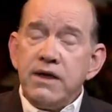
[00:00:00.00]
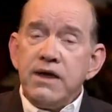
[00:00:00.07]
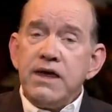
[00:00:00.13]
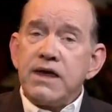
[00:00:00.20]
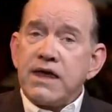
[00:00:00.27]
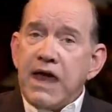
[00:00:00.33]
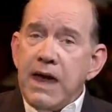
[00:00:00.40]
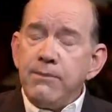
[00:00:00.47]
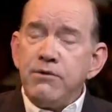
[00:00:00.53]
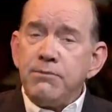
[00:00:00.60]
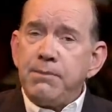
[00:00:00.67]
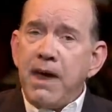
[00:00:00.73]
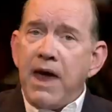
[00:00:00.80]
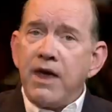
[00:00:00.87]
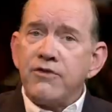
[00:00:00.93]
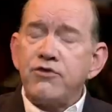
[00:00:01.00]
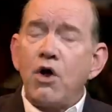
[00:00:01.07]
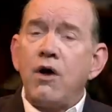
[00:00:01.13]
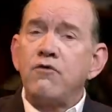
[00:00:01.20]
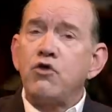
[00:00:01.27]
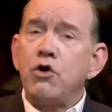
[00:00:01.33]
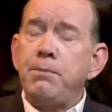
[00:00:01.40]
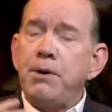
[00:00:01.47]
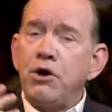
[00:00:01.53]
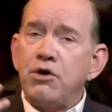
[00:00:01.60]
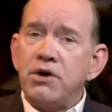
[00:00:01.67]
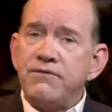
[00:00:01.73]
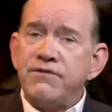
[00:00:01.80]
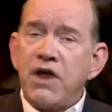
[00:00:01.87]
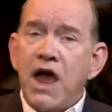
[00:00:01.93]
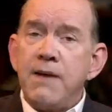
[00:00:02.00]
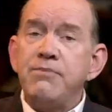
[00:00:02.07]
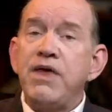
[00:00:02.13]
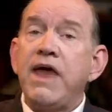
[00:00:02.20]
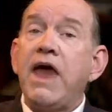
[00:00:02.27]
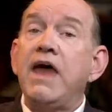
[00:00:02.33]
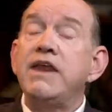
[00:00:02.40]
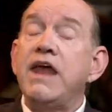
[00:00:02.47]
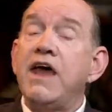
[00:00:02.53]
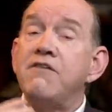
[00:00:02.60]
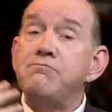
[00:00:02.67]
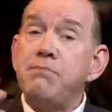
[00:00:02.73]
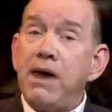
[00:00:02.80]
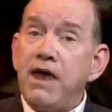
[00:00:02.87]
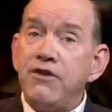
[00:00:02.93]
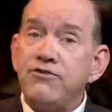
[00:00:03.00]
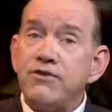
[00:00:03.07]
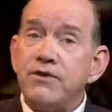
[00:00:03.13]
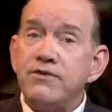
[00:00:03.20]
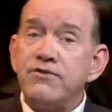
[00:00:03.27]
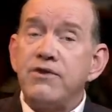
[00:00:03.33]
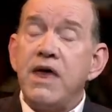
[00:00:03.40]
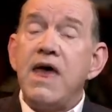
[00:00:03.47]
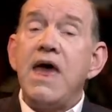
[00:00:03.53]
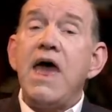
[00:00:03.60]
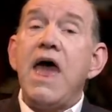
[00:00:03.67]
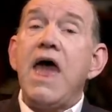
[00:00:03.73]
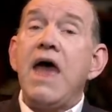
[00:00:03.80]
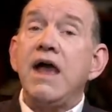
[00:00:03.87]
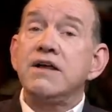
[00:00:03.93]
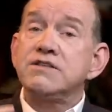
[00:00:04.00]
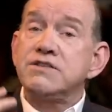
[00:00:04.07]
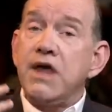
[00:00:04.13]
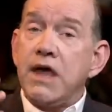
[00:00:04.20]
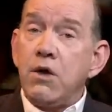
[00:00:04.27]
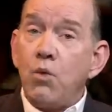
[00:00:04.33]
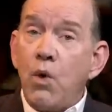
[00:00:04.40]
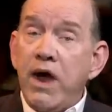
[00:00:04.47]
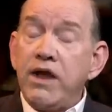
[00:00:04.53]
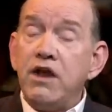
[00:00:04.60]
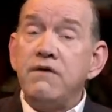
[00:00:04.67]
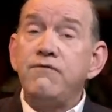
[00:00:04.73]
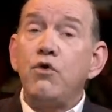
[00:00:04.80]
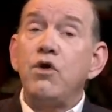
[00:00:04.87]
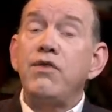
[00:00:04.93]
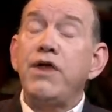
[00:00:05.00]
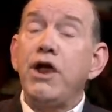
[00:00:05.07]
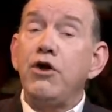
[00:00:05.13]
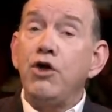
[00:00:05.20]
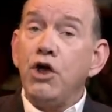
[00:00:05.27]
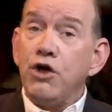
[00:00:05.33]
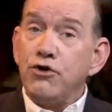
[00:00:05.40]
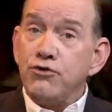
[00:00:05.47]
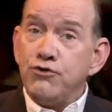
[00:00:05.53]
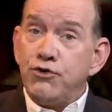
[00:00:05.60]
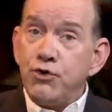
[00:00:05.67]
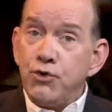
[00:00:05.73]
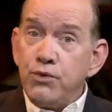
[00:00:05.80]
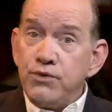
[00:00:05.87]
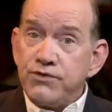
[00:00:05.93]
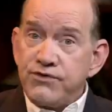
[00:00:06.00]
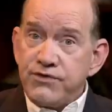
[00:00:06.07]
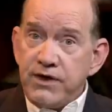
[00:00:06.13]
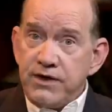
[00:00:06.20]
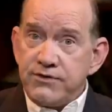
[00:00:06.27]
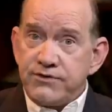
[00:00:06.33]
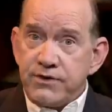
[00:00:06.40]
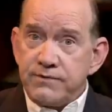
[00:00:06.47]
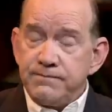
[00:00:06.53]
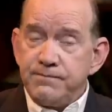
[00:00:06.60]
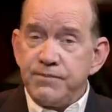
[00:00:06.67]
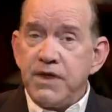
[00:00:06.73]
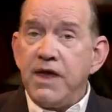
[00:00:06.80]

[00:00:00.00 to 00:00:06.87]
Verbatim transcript: It came to pass over a period of time. They had to have patience as they waited for their due season.